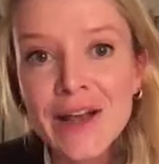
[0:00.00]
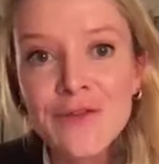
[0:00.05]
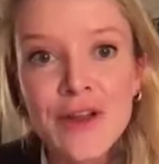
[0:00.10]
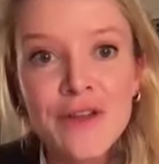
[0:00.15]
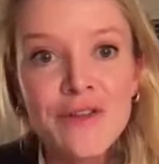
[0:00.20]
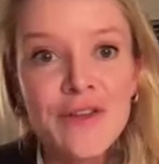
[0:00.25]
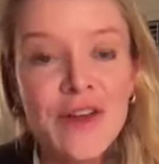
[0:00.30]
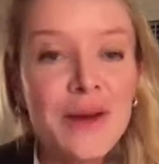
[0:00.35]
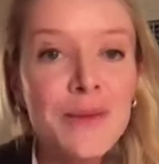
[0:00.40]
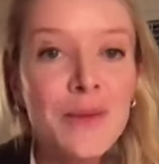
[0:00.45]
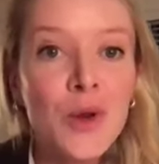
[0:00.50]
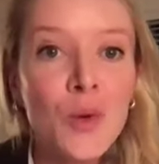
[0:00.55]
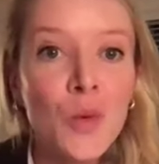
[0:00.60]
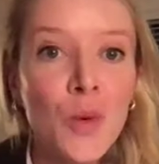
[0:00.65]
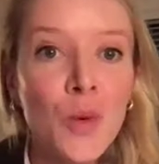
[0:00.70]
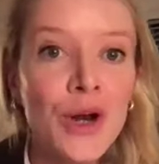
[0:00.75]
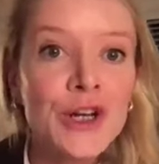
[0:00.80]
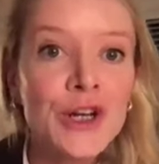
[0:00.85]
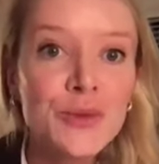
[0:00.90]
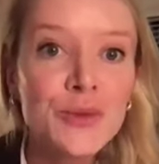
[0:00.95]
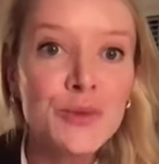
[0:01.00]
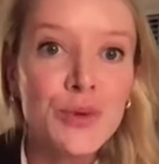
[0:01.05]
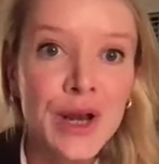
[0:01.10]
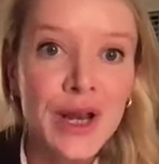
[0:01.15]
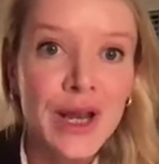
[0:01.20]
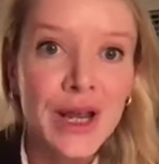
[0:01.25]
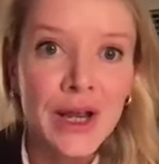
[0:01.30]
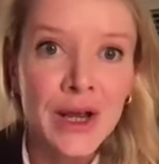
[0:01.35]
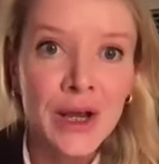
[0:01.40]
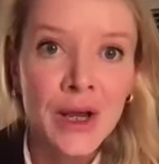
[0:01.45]
if, if anybody wanted to
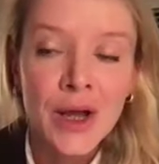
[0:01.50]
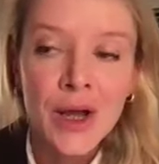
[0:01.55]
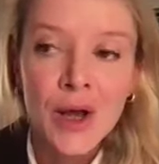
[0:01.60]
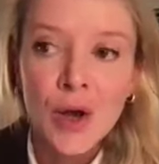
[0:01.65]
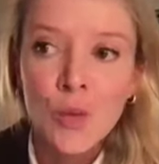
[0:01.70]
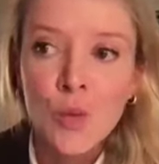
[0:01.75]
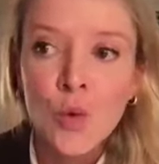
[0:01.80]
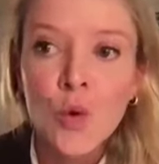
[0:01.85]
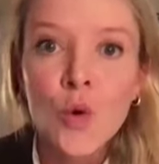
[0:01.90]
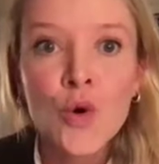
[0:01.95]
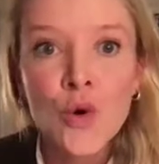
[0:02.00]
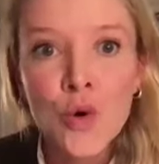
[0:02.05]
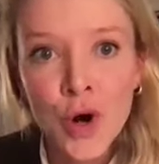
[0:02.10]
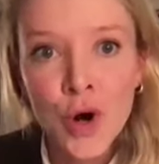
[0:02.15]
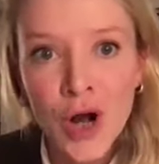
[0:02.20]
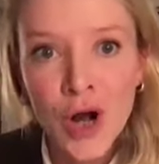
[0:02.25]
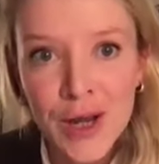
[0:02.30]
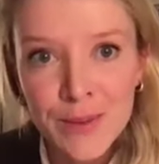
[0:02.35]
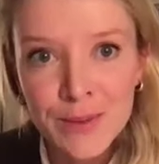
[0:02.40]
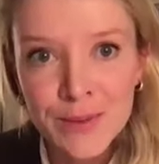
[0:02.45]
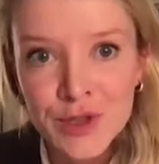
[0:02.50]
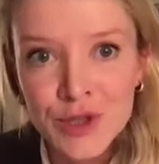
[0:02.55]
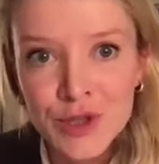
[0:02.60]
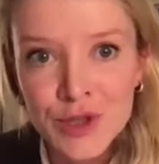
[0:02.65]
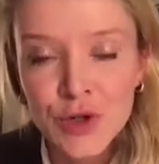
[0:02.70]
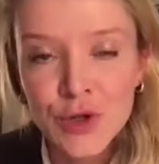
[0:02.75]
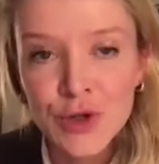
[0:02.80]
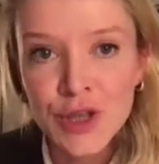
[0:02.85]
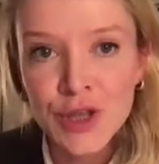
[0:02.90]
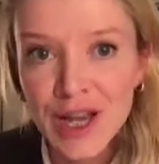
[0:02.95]
bring war crimes
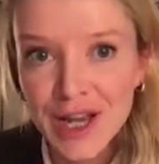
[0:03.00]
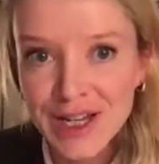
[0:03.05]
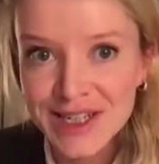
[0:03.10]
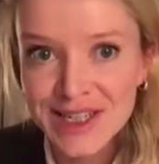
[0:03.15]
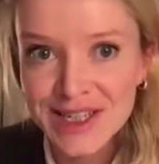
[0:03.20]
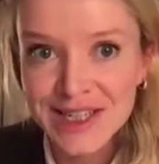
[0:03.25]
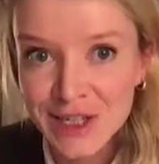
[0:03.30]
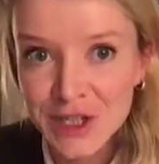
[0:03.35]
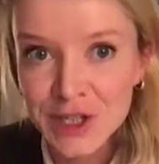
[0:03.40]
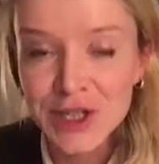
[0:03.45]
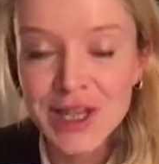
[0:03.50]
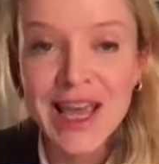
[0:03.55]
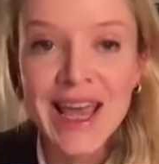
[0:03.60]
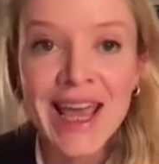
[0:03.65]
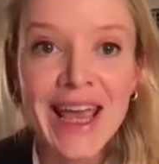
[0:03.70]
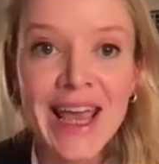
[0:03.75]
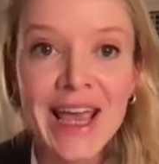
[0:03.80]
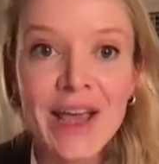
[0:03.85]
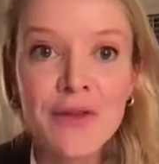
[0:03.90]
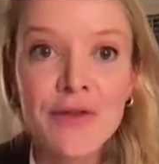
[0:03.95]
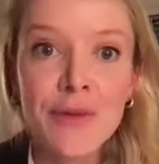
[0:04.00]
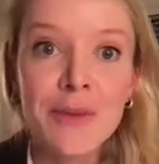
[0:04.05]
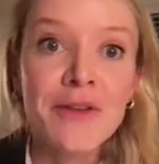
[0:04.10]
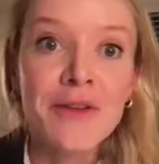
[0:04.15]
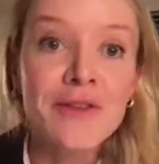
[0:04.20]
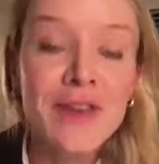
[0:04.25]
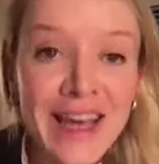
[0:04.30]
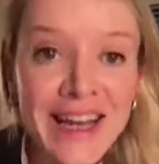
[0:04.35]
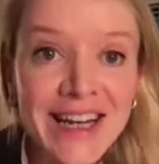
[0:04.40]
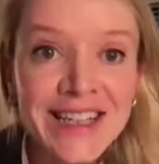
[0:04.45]
to the icc to the hague from
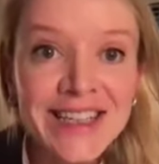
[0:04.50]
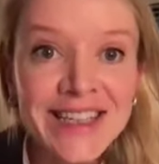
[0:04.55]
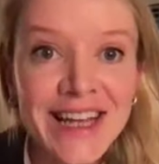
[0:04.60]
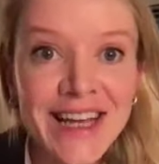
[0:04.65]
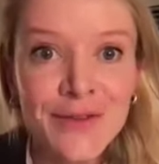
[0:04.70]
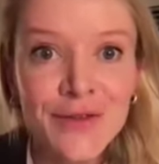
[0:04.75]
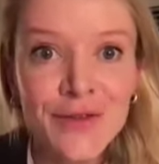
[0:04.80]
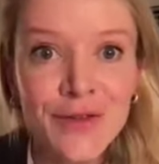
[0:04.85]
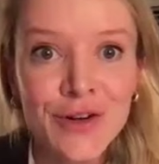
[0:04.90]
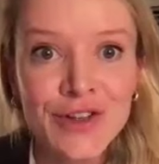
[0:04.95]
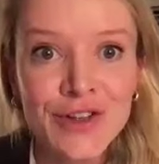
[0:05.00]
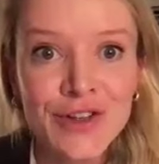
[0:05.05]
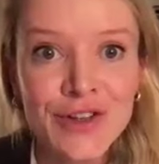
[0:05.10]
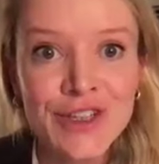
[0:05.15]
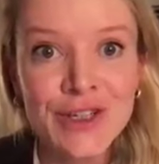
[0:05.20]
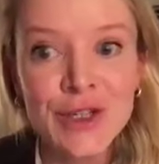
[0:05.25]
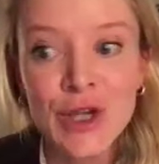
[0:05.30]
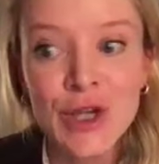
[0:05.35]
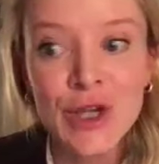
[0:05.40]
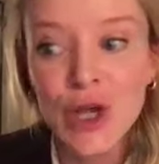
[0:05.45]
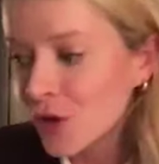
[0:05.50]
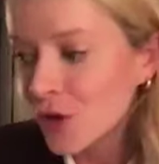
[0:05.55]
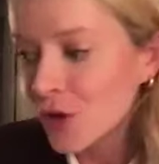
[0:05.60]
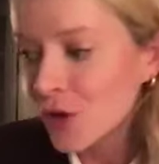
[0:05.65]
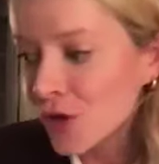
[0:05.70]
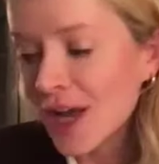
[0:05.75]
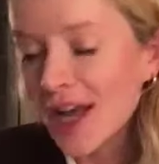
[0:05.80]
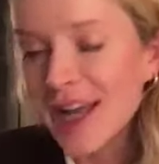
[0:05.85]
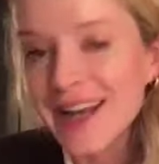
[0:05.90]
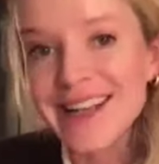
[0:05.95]
afghanistan for instance the
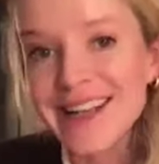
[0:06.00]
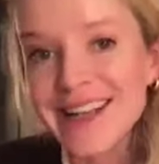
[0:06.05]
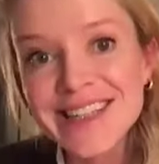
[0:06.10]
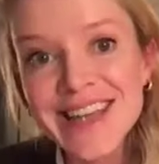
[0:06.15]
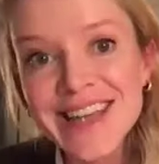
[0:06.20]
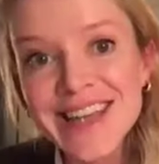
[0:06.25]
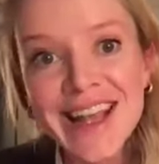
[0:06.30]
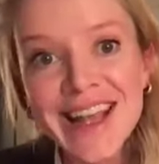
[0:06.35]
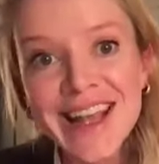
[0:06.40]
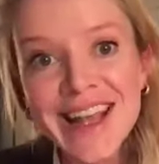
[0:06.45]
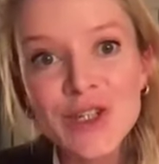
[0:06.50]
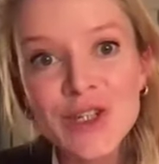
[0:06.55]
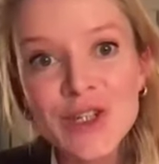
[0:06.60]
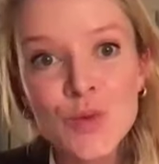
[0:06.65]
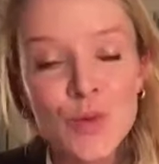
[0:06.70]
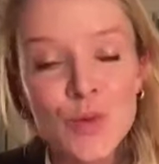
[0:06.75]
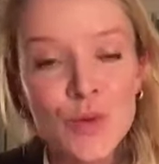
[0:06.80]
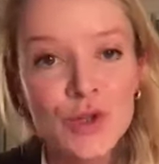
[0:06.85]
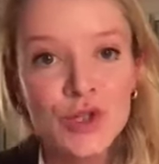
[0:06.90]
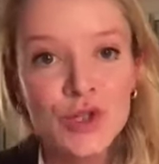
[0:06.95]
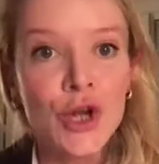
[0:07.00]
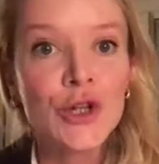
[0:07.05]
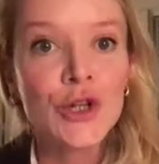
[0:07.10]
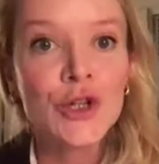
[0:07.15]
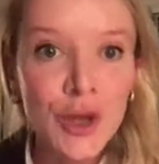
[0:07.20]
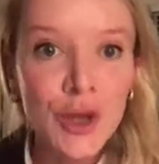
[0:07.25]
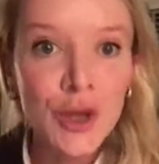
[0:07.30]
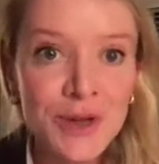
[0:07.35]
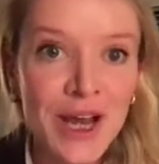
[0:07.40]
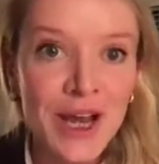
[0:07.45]
united states was not
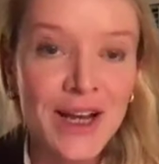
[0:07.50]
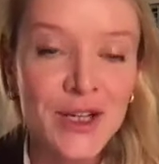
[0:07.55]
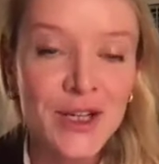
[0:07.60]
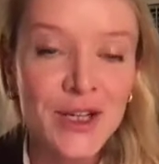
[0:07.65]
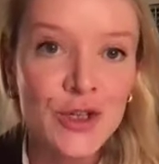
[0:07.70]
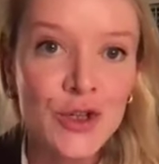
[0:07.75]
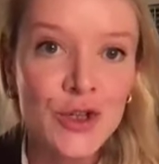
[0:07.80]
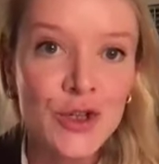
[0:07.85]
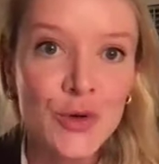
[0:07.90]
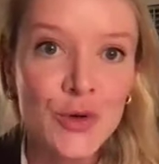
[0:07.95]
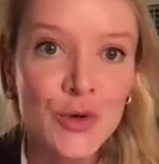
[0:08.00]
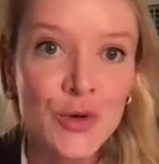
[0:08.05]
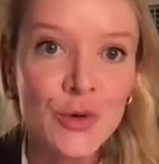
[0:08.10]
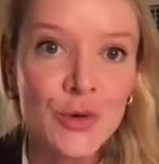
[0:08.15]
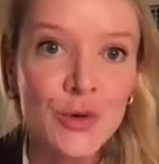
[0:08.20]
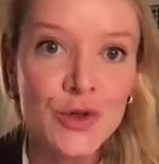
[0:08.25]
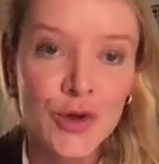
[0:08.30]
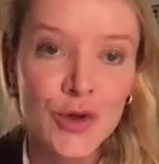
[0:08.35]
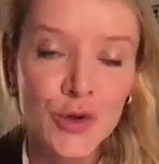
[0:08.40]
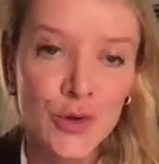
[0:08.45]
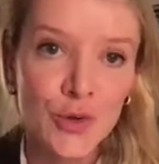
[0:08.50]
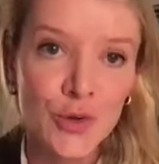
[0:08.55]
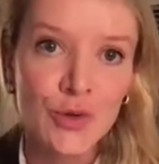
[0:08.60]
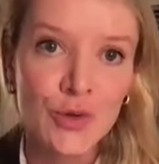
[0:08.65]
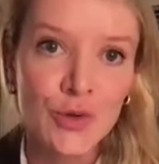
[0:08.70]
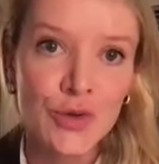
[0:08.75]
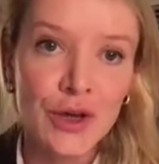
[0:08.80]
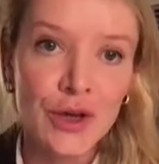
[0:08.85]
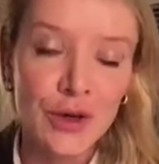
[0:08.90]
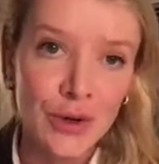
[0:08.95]
subject to to
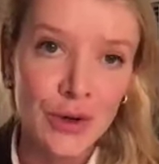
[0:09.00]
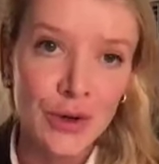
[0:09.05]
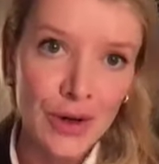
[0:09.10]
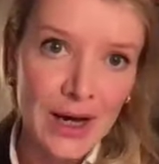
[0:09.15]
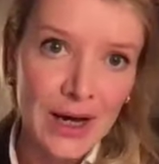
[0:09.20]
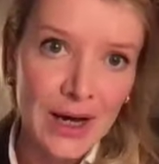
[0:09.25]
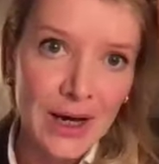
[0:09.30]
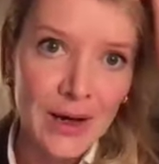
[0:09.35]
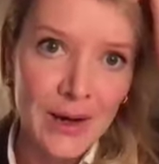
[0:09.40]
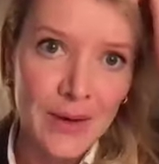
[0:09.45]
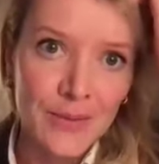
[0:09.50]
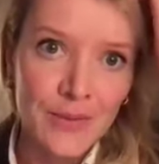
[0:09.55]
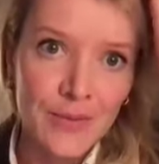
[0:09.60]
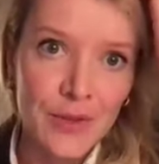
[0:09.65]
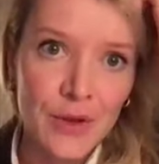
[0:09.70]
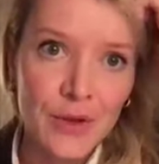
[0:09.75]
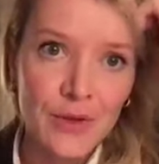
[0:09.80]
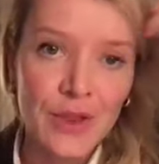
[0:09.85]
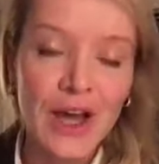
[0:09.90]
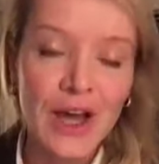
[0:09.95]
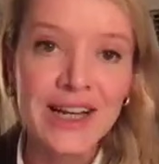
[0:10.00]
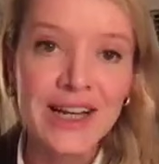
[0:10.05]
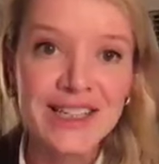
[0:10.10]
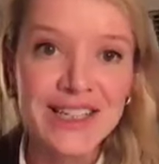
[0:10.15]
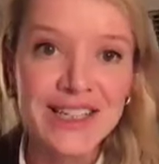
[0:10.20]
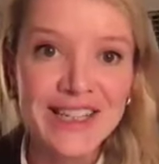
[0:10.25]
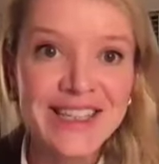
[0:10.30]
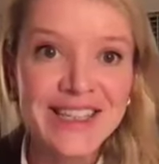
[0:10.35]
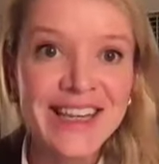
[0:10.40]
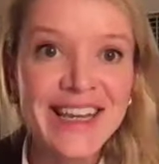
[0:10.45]
the uh the, the
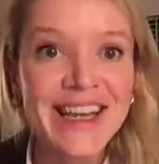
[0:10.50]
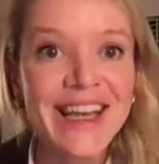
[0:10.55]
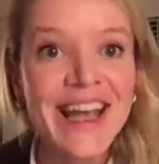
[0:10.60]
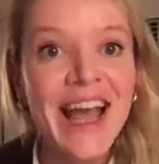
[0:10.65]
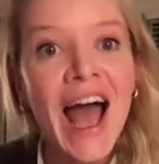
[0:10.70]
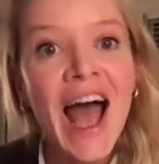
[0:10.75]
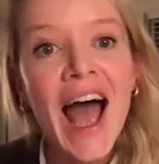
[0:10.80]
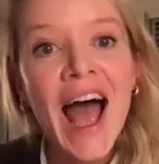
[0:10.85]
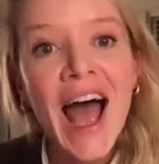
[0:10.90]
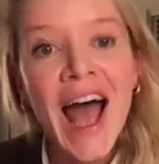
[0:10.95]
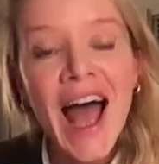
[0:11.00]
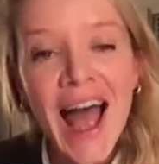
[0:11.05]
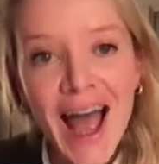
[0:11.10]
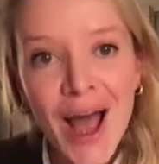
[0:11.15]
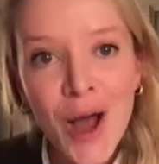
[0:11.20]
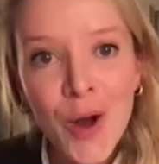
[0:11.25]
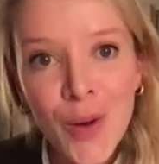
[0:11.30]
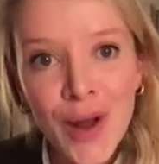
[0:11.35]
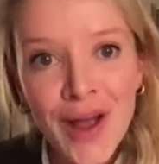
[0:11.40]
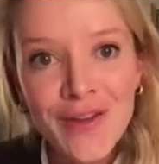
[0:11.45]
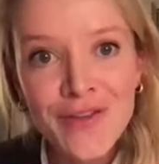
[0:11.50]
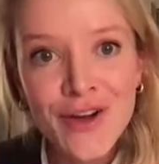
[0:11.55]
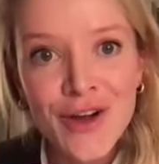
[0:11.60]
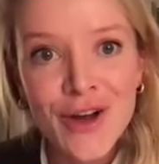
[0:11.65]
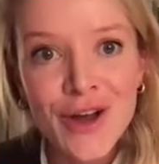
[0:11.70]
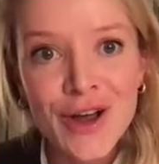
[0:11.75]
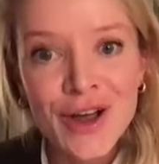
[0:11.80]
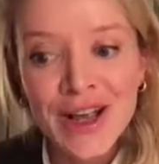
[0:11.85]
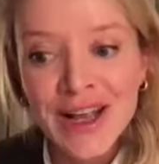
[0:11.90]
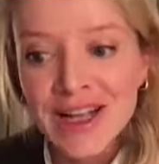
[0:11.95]
icc
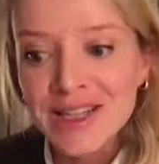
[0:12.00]
However,